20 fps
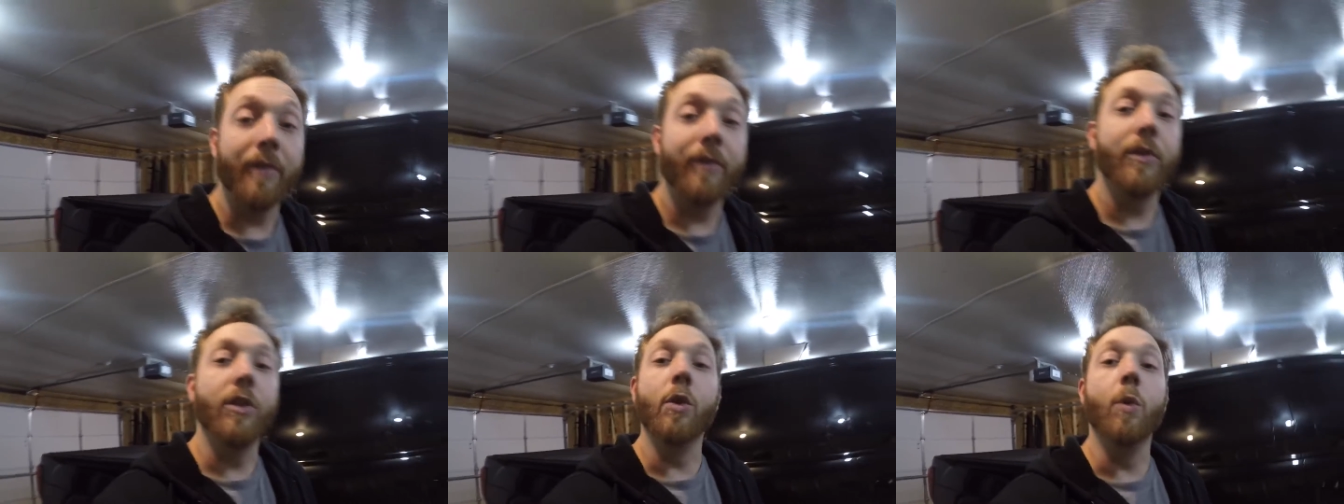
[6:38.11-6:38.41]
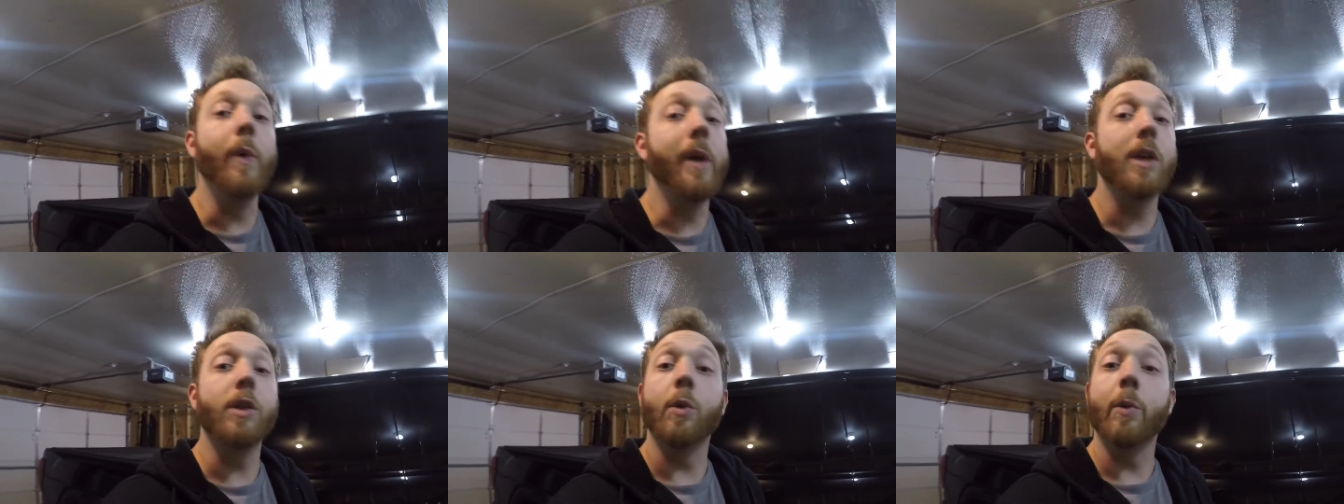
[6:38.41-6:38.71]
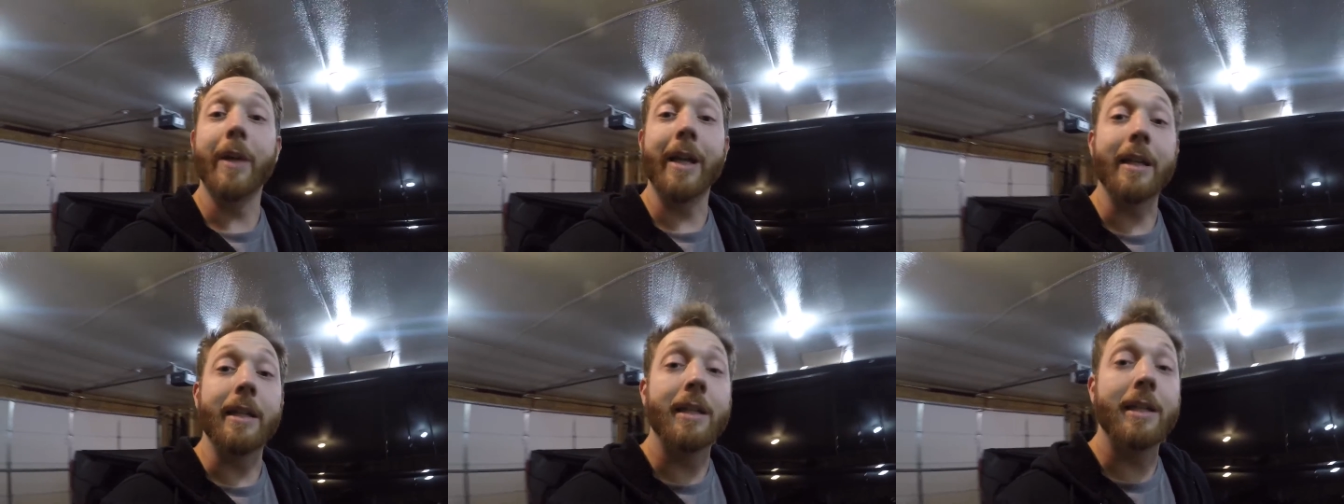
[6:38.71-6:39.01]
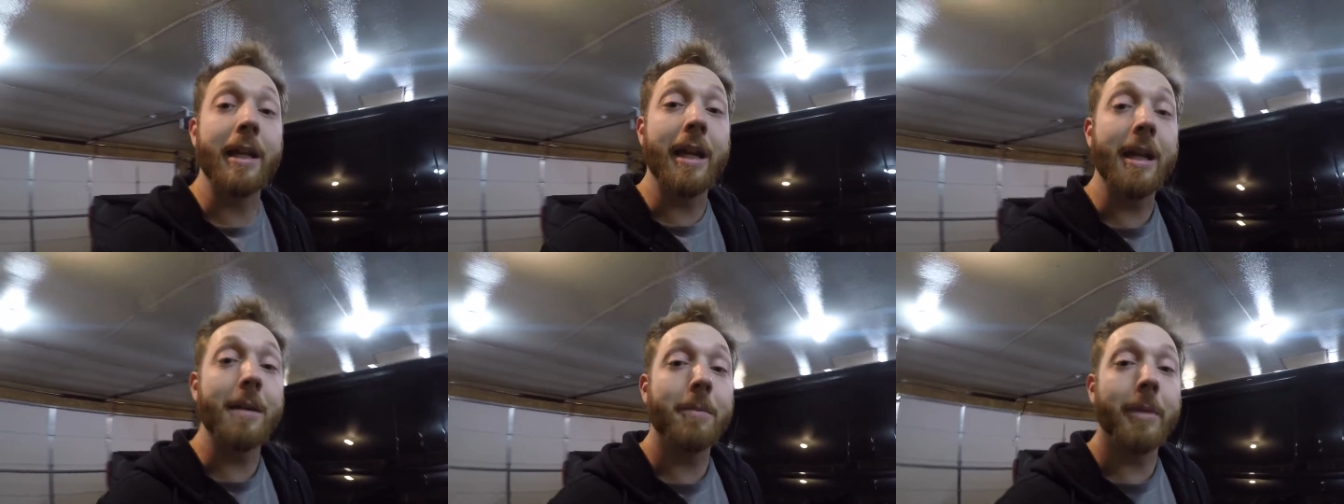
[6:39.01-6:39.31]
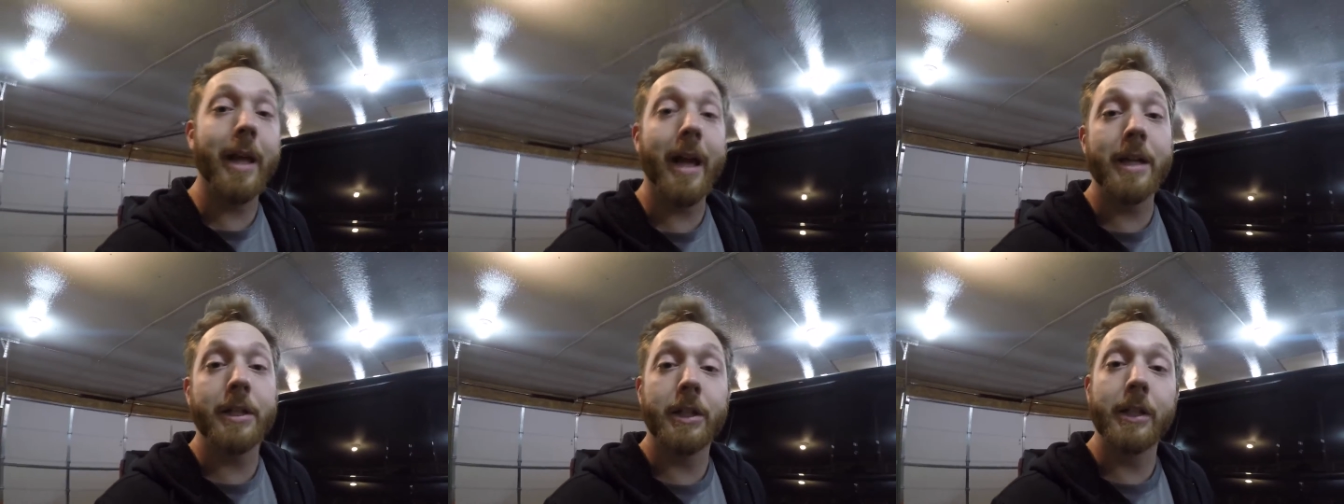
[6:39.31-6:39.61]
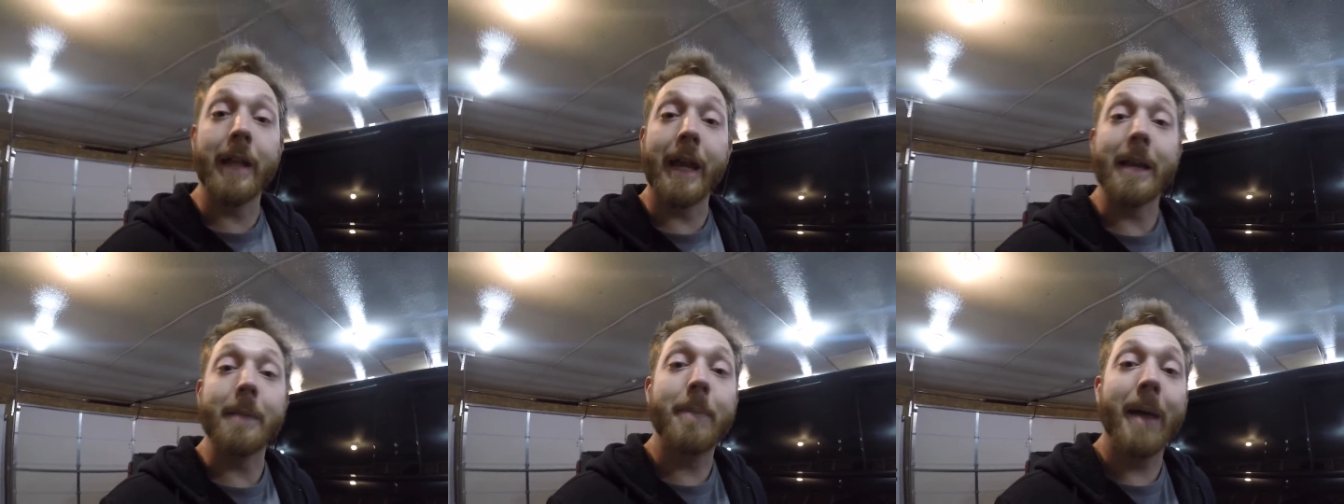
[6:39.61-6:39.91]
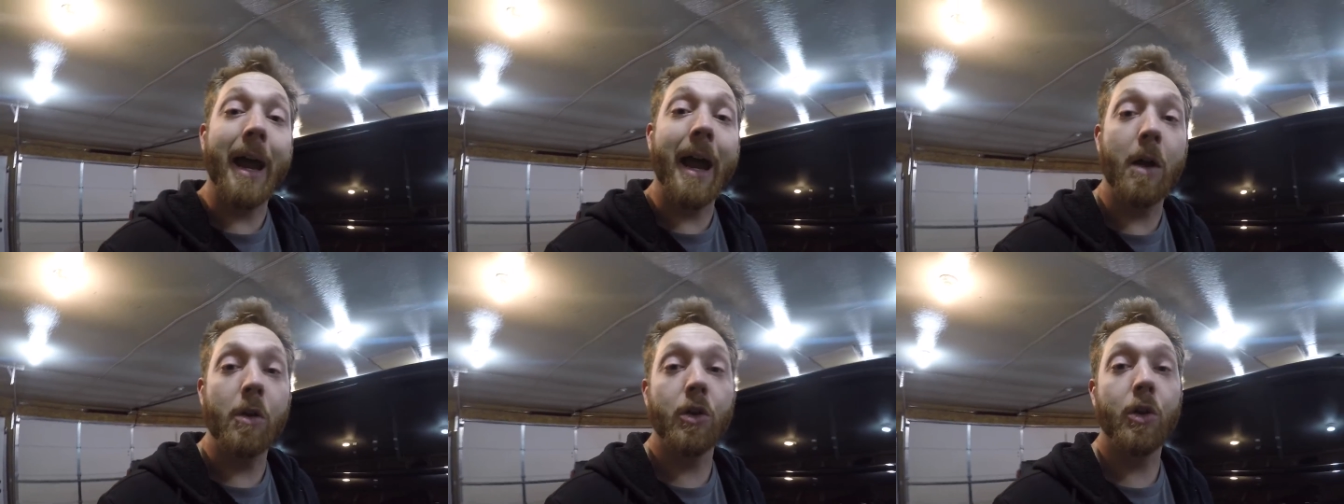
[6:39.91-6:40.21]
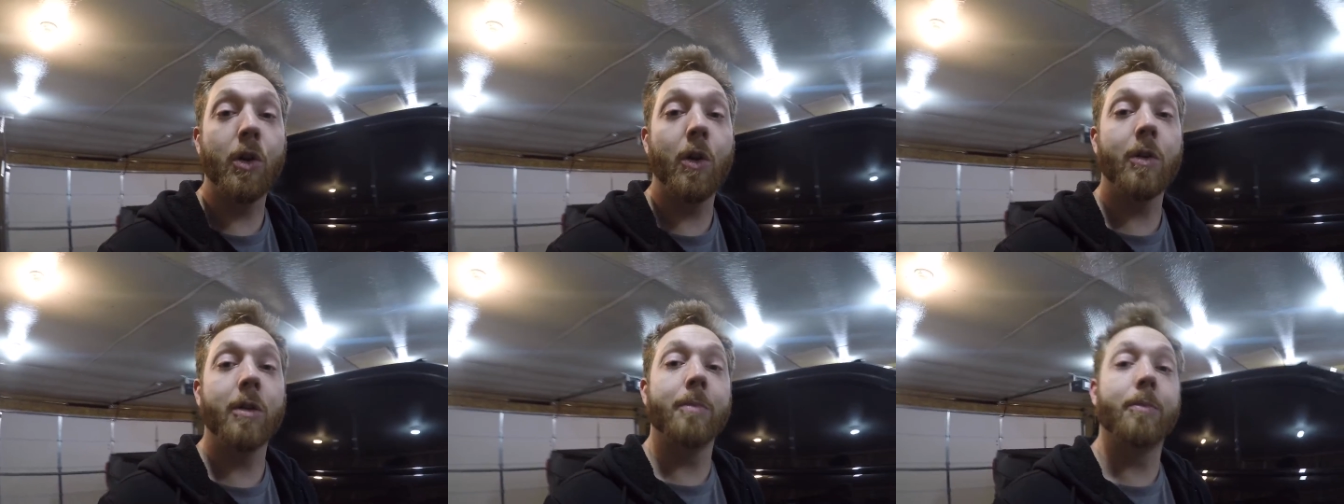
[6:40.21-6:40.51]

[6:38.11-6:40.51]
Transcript: the wheels will get sandblasted and powder coated,